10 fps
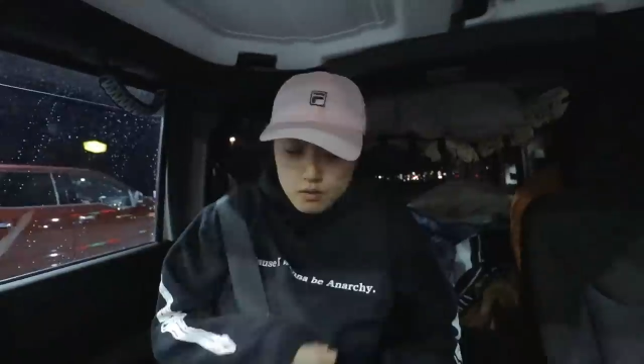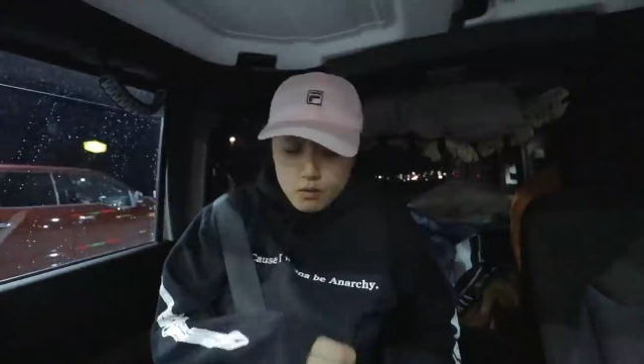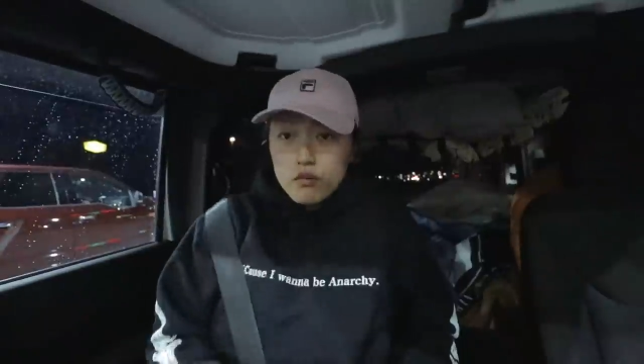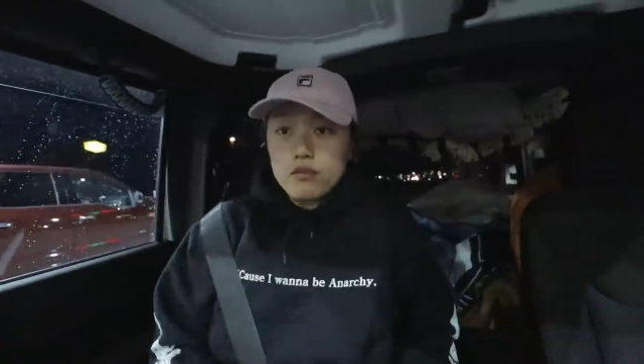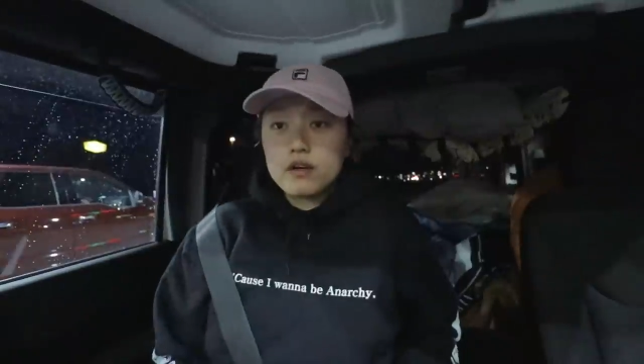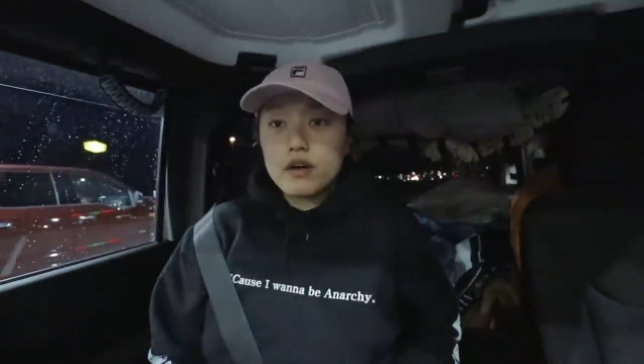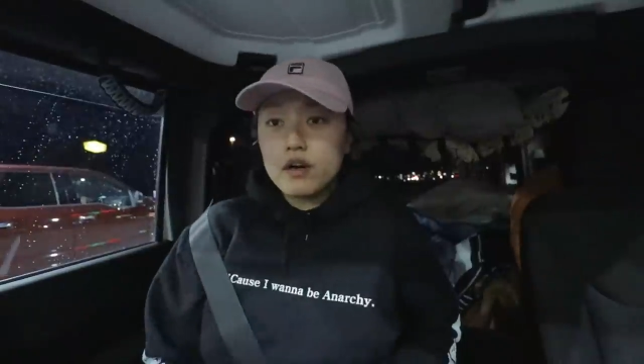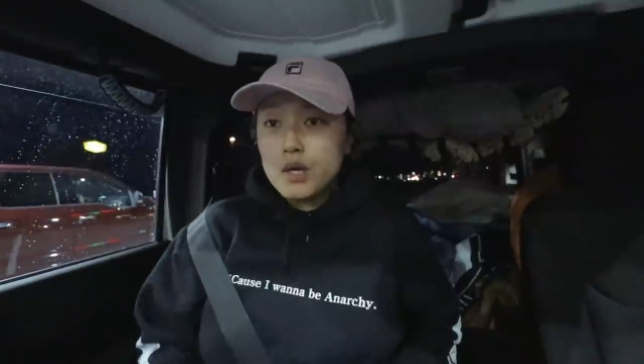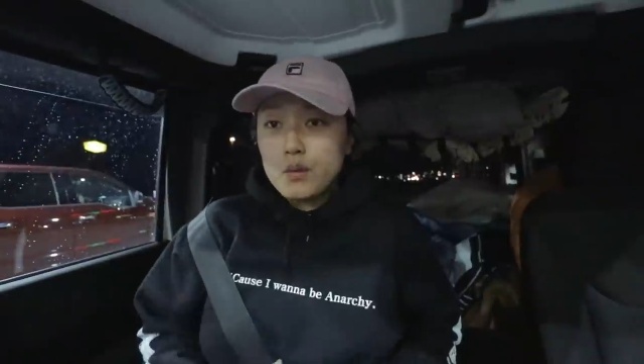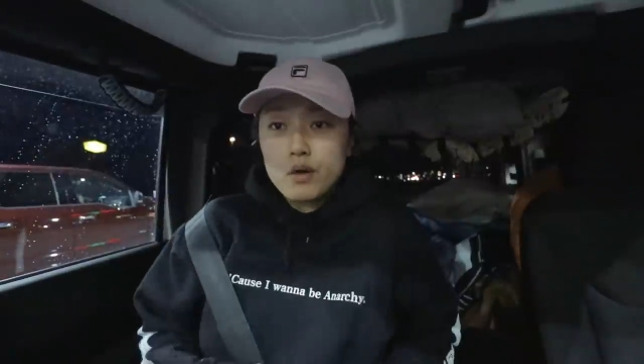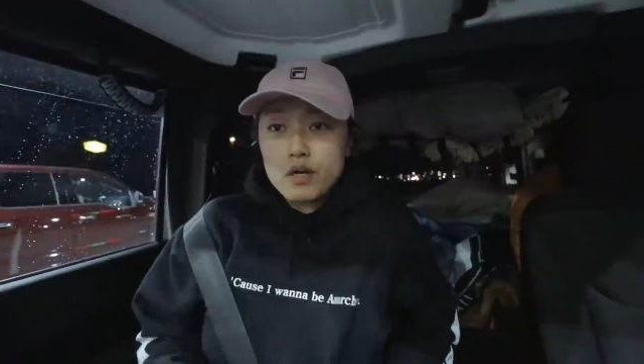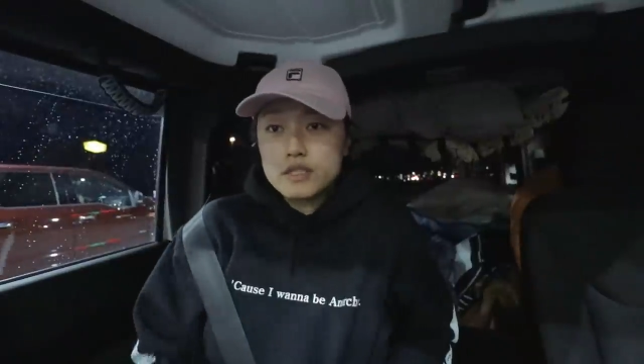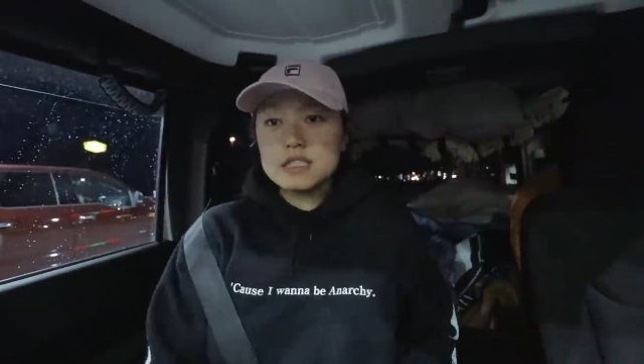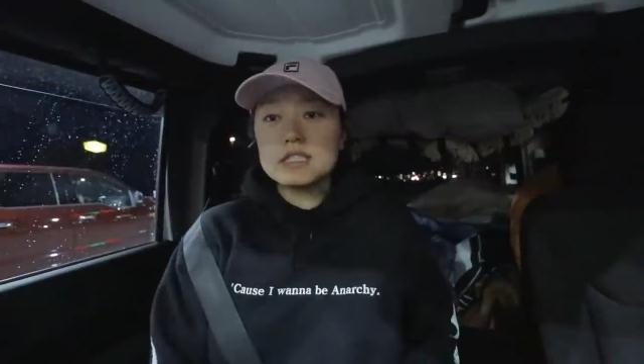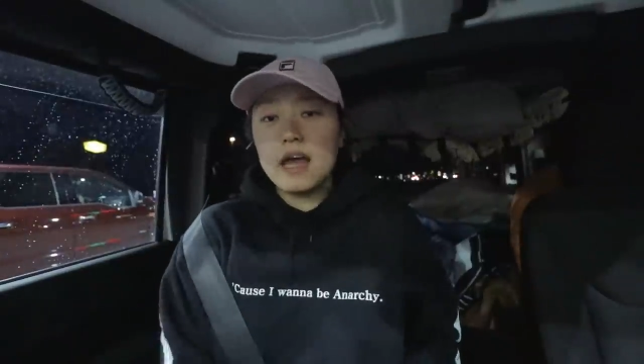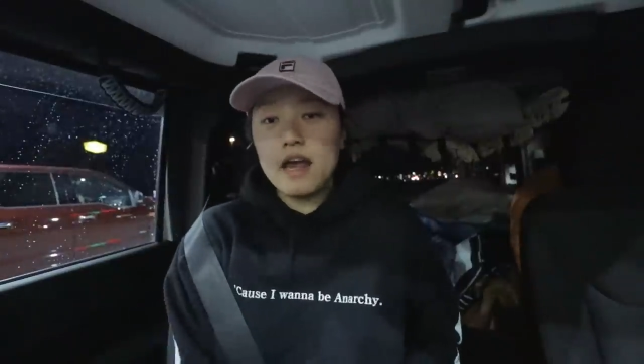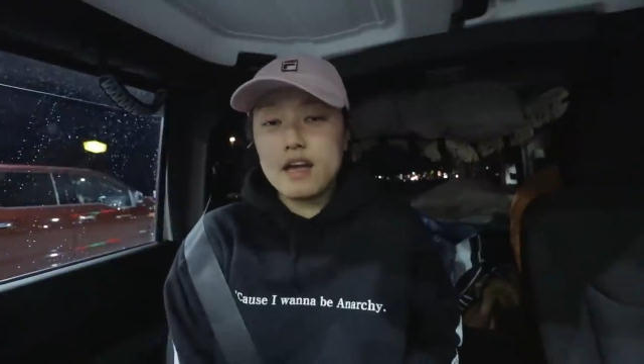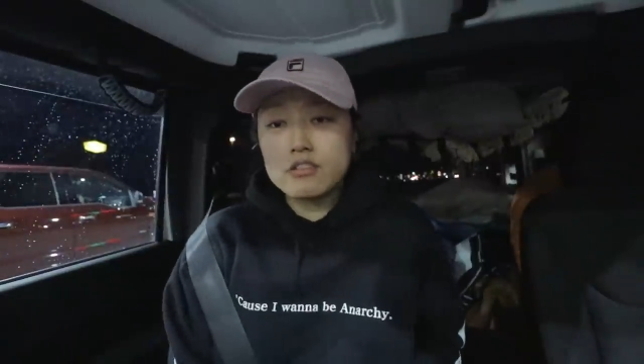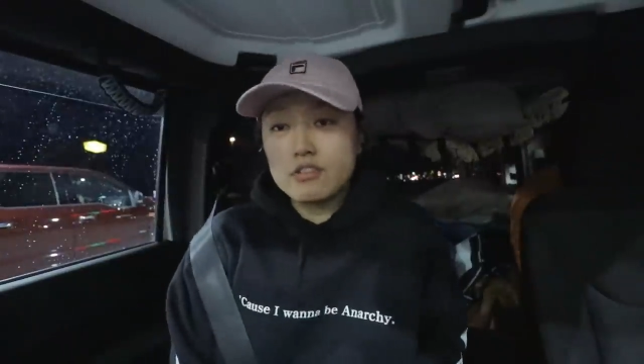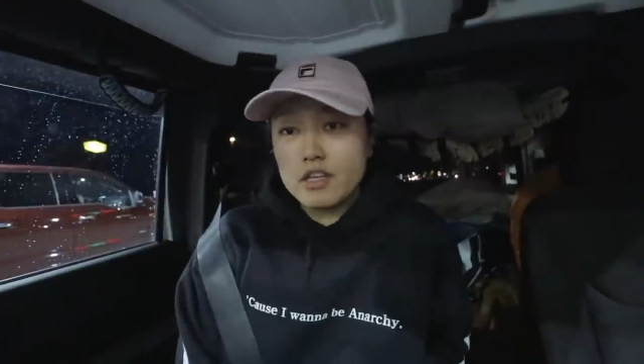Overall, it was
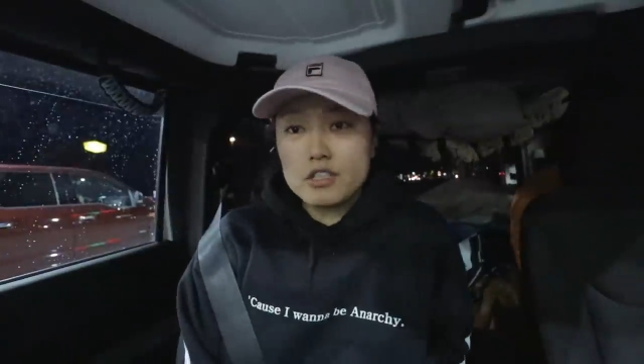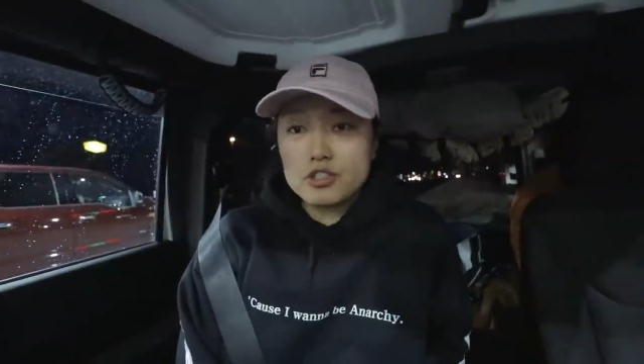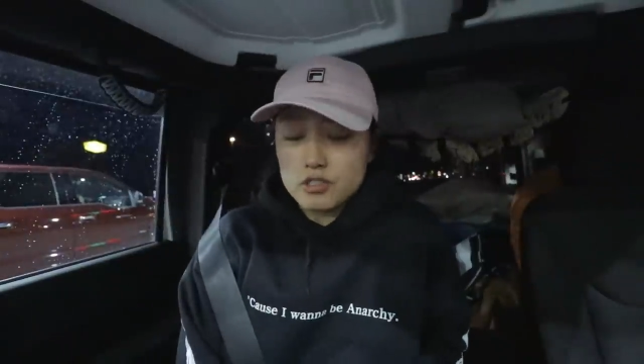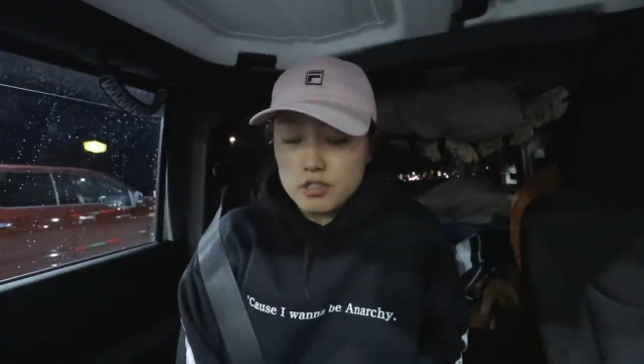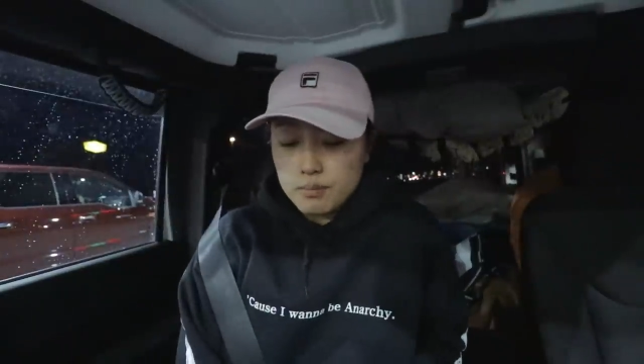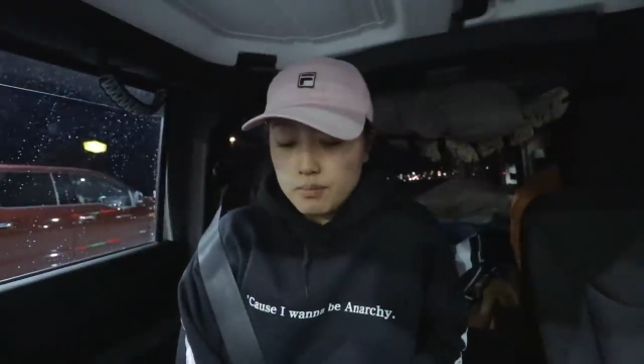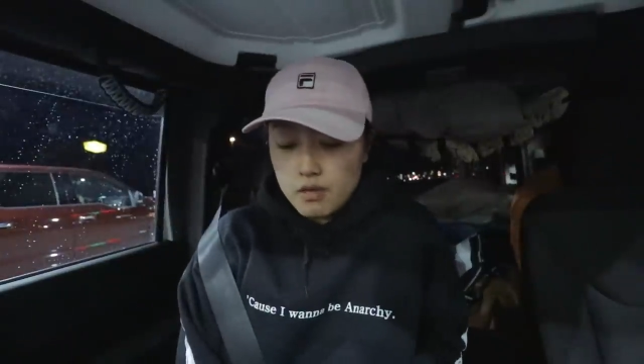a great trip.